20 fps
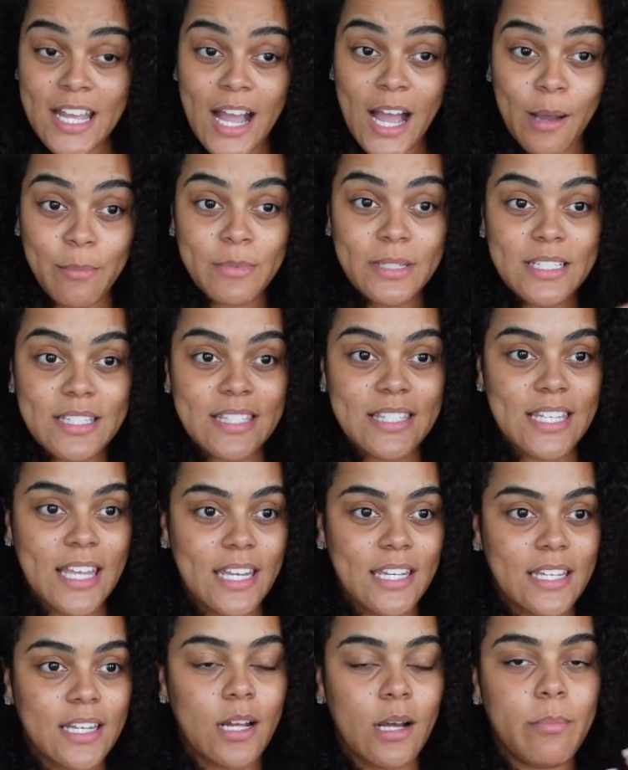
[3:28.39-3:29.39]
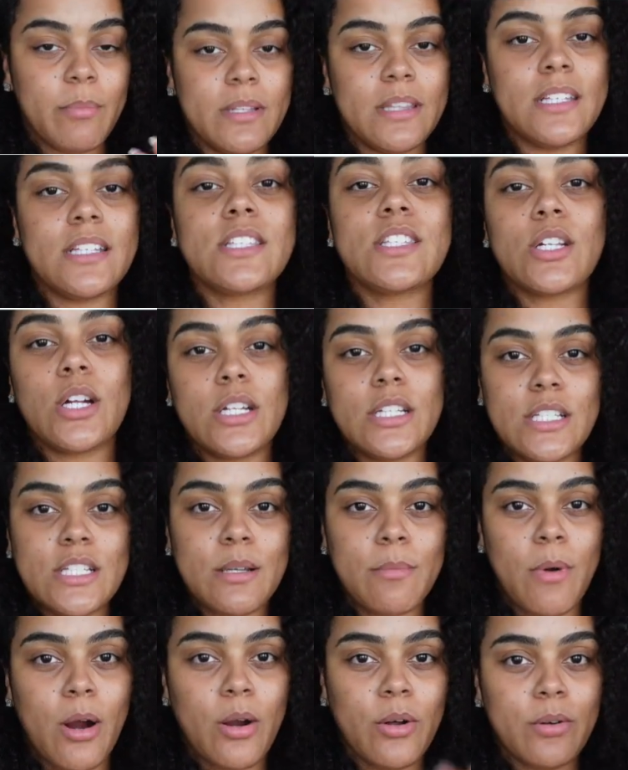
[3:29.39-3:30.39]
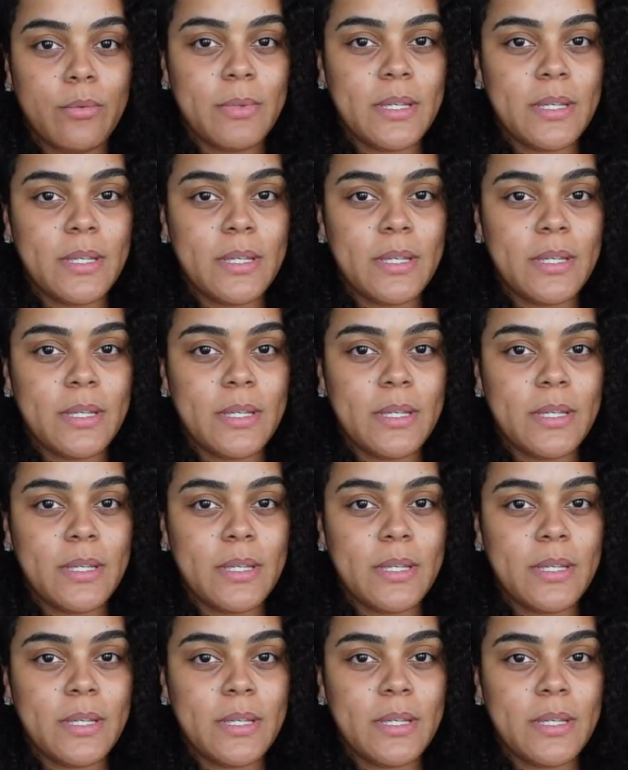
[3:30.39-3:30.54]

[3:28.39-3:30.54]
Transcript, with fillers: I'm gonna set it up and then start it tomorrow